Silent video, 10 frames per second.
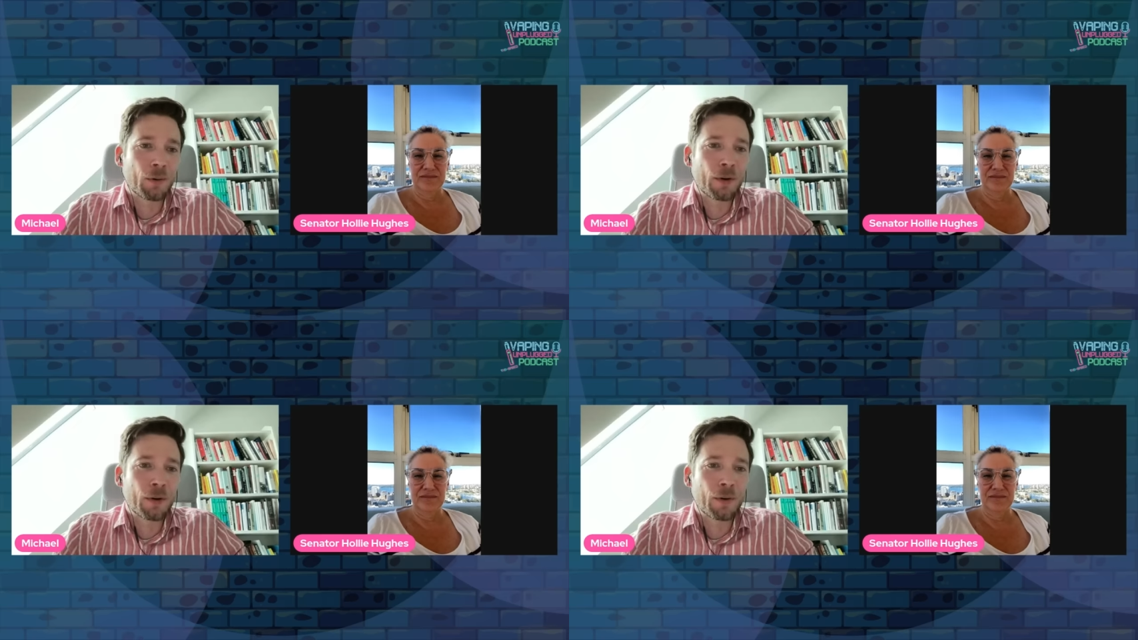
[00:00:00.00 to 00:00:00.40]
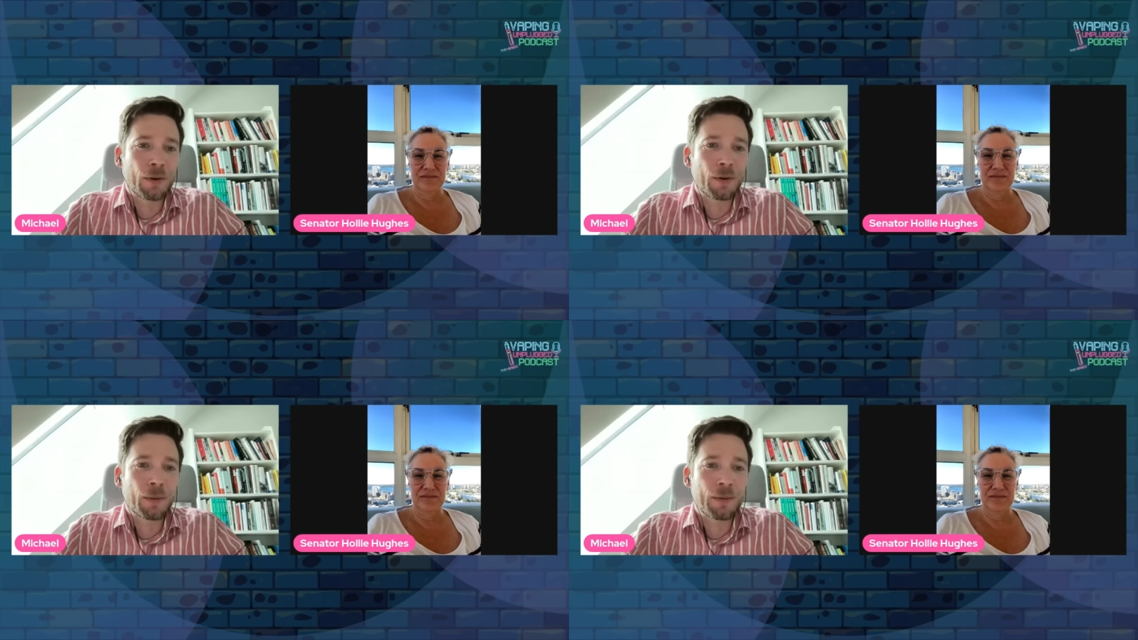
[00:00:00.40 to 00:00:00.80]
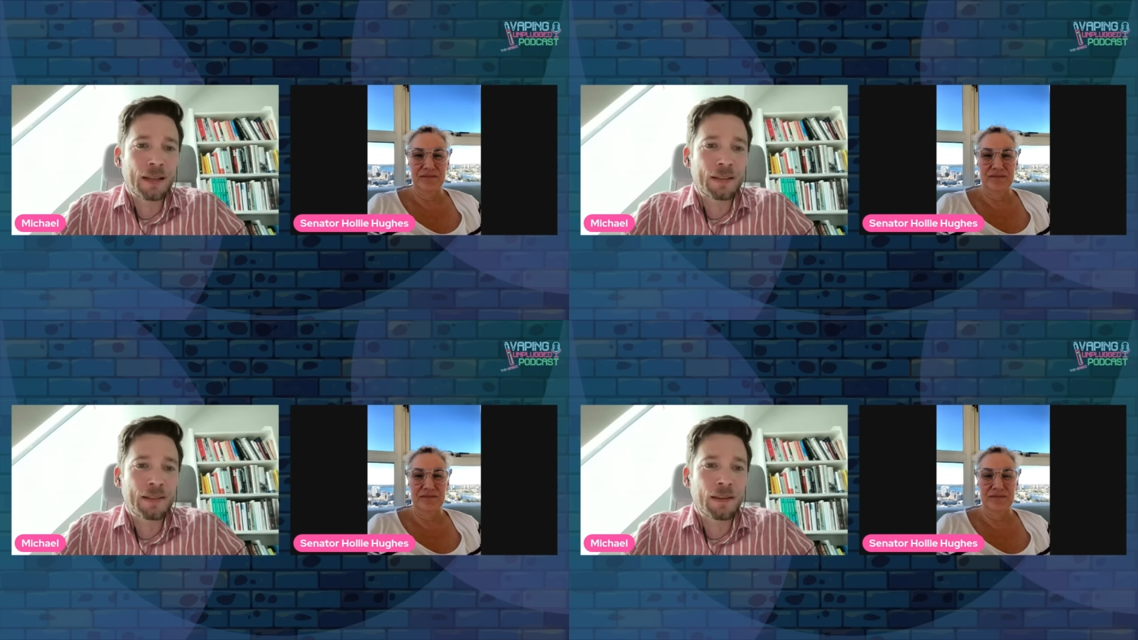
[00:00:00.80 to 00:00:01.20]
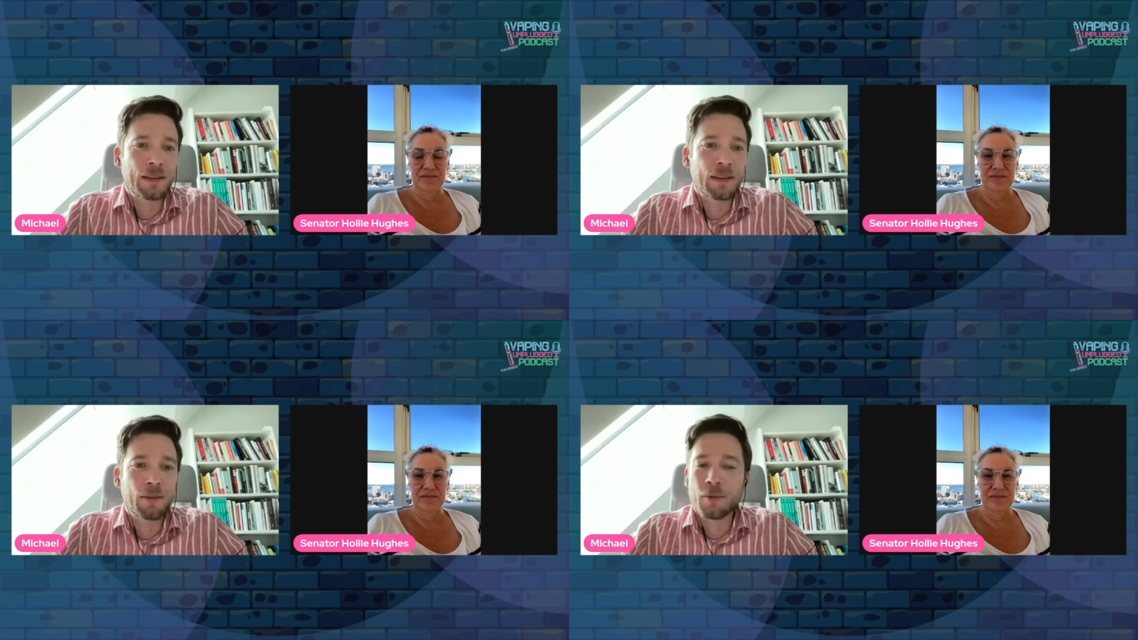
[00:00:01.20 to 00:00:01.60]
Speaker 1: or or does
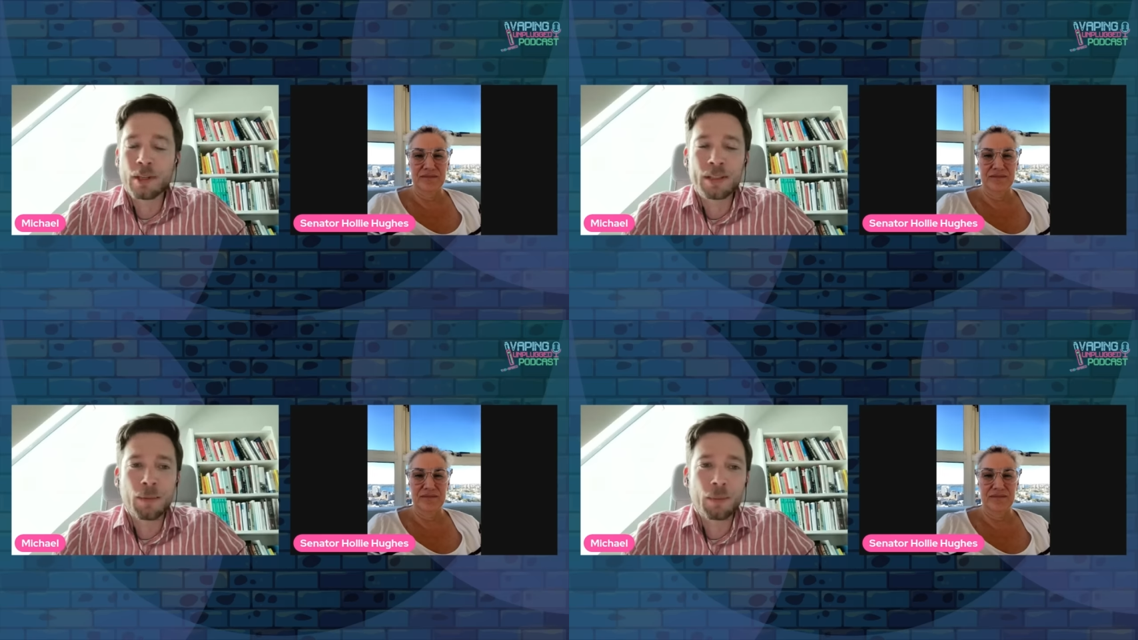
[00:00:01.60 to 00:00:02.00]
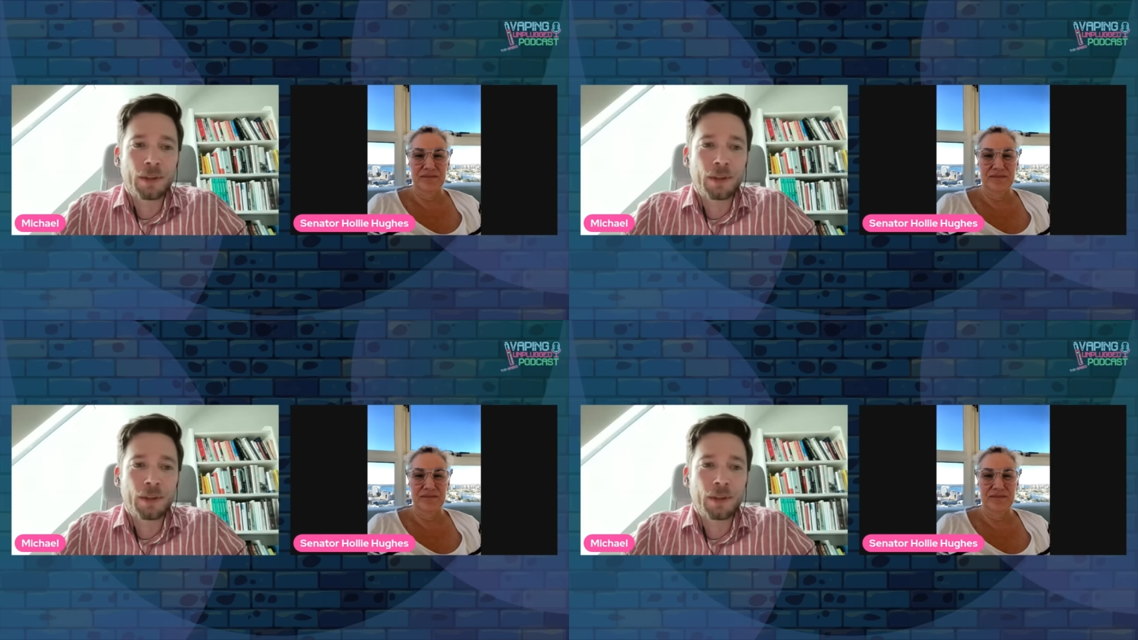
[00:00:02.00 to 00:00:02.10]
the, for example,